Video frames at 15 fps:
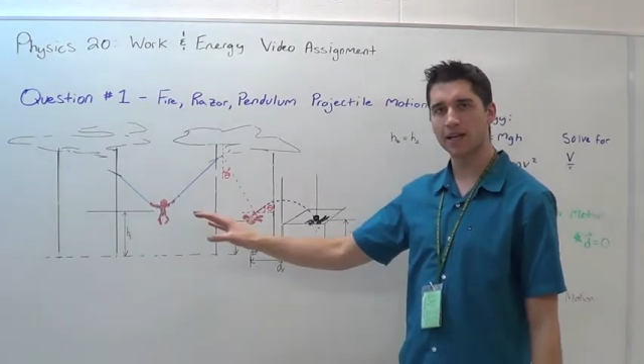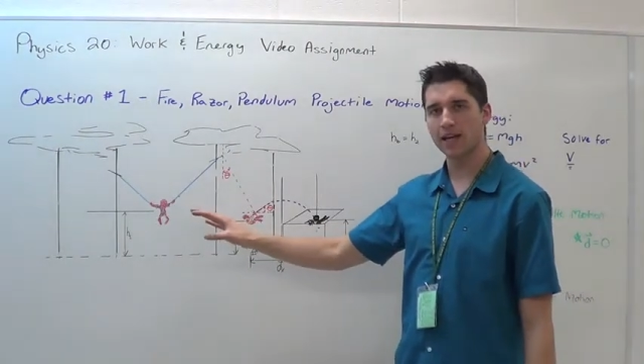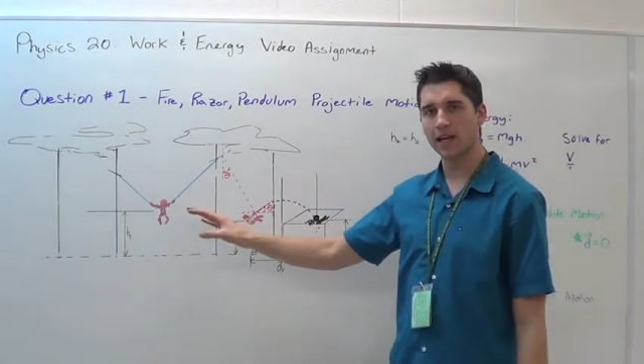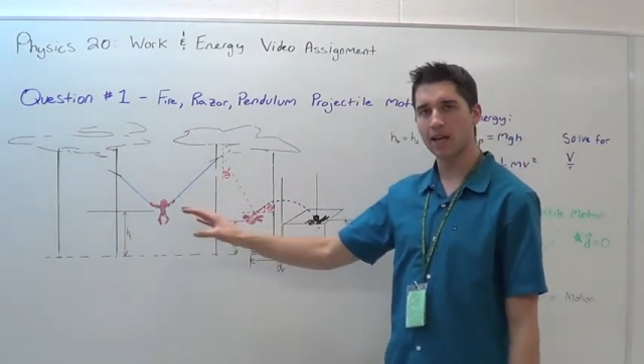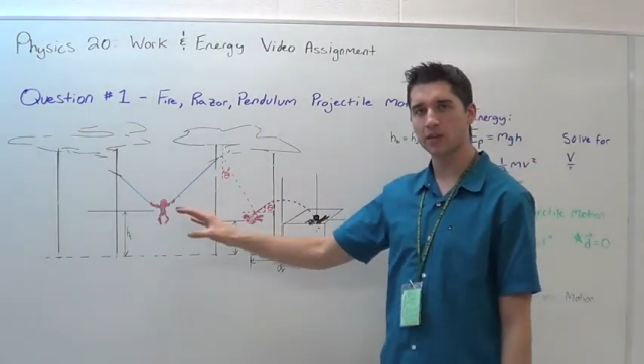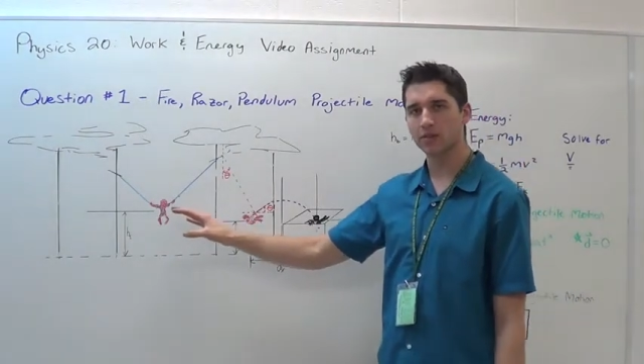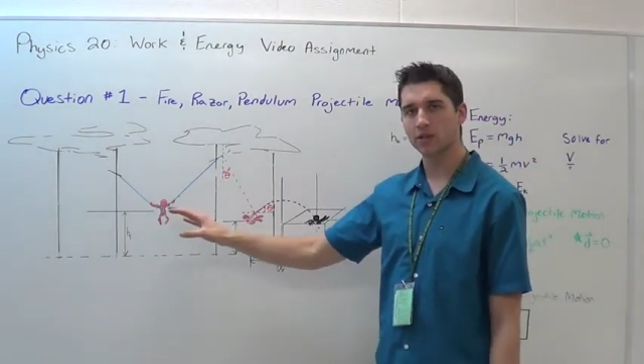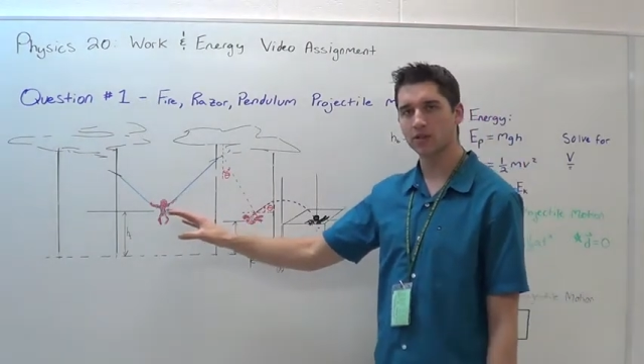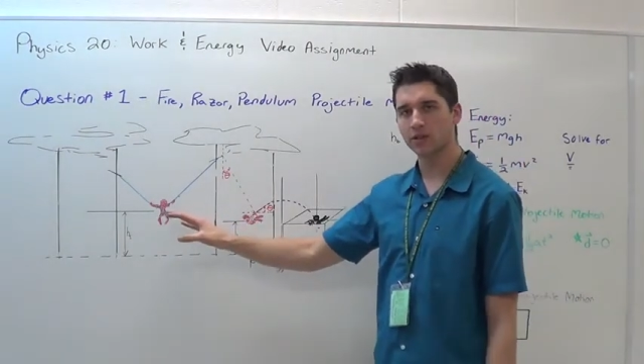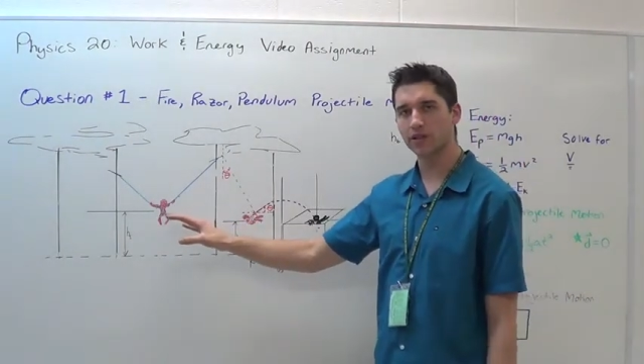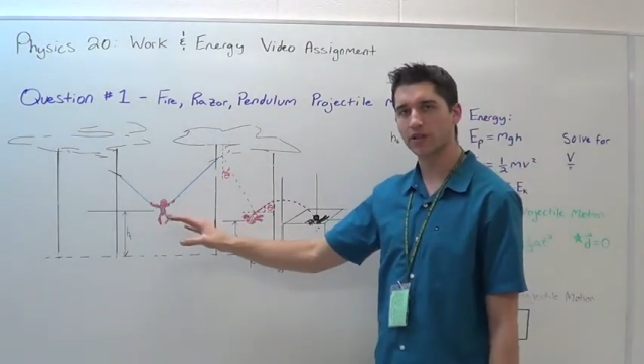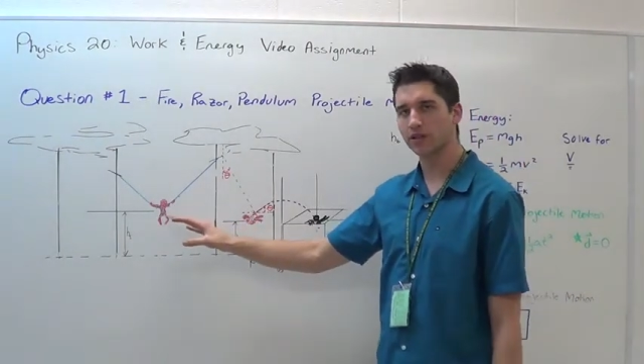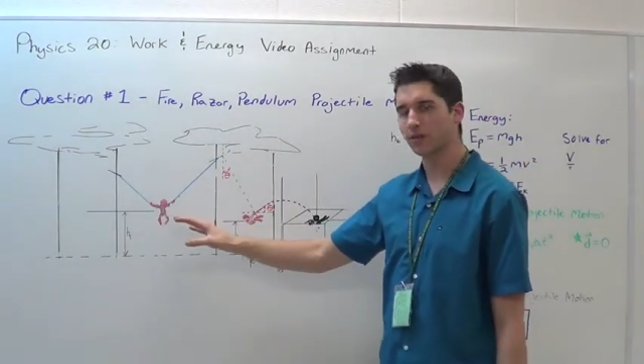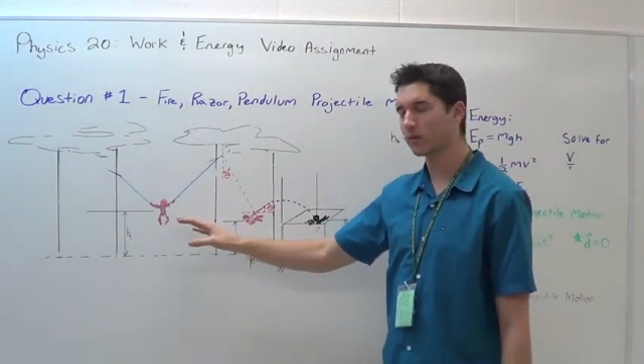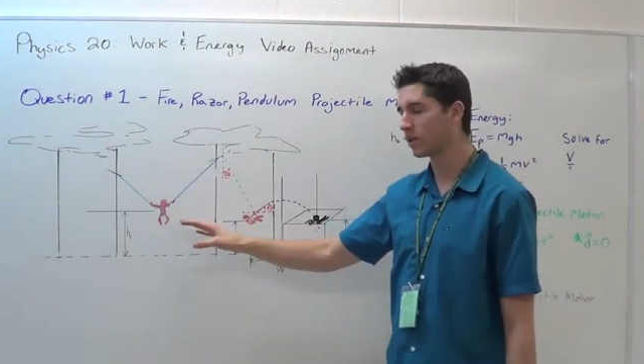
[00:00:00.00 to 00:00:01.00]
hanging
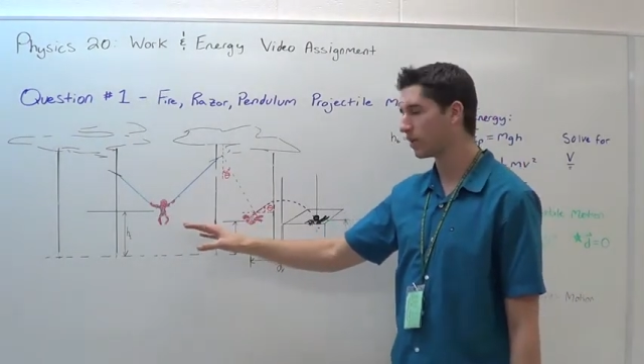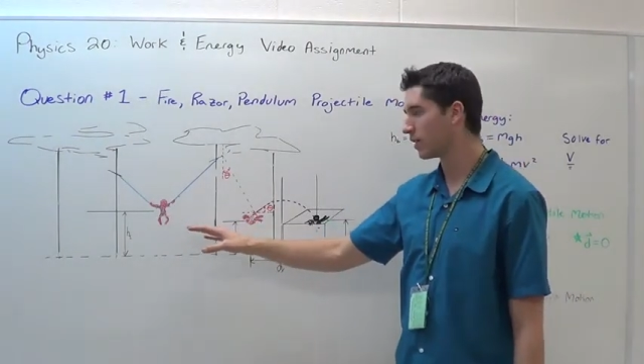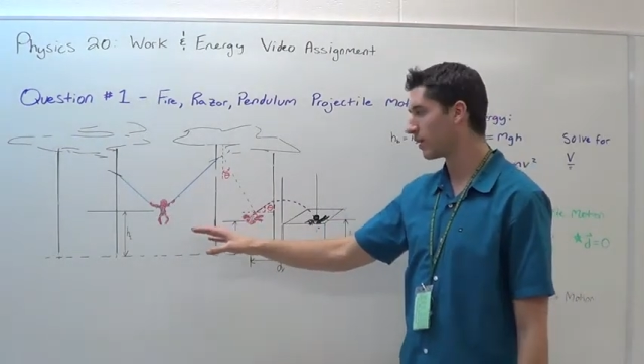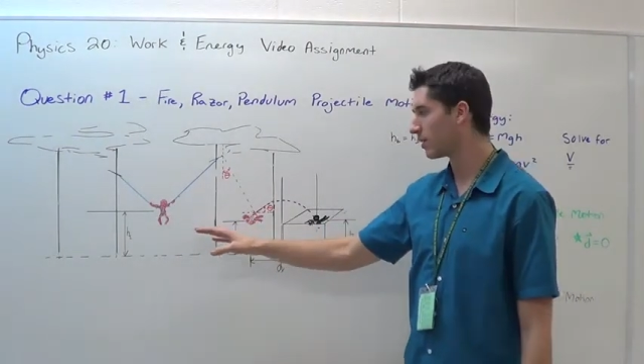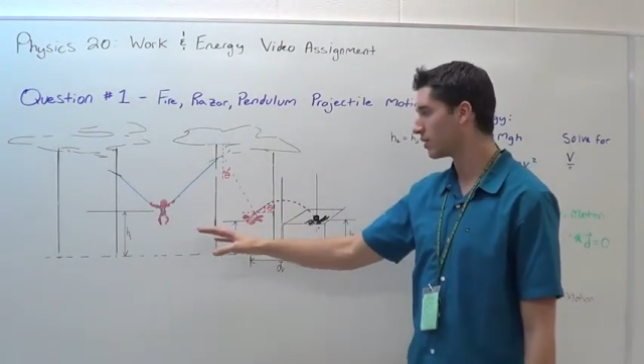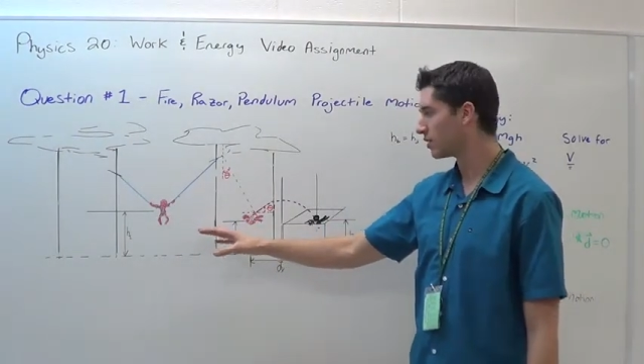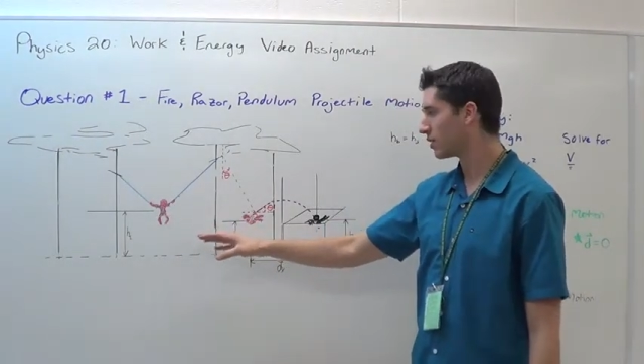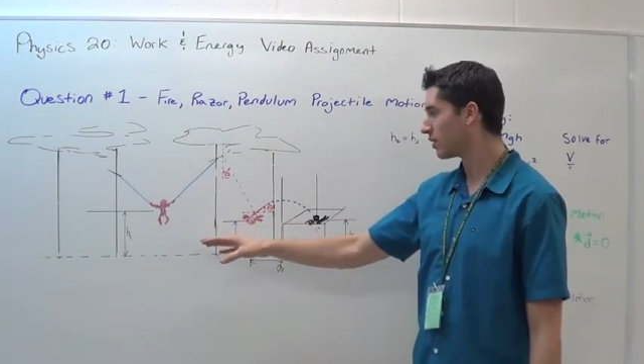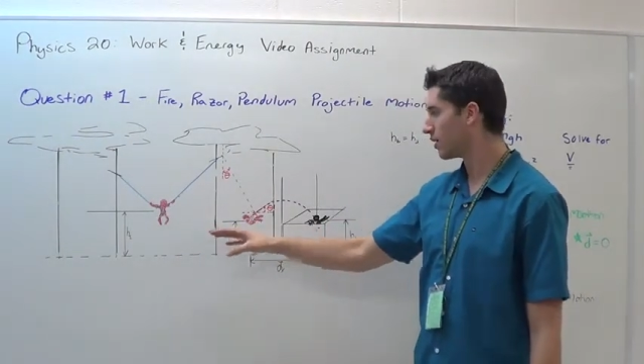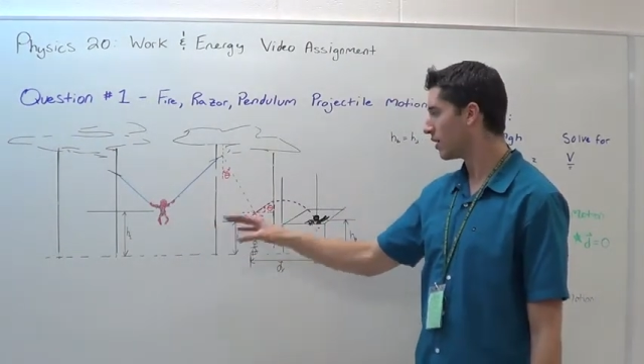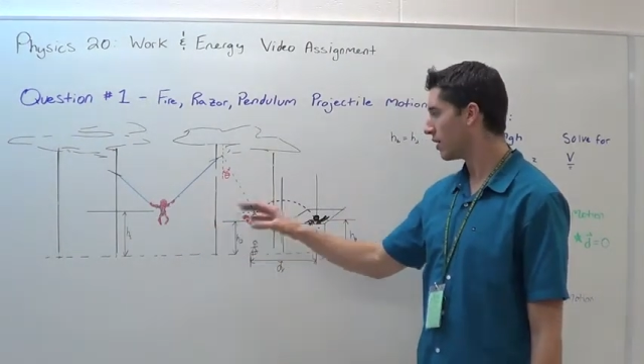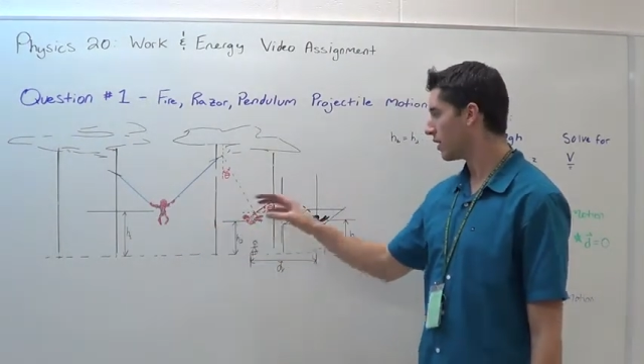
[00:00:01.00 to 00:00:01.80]
between two buildings.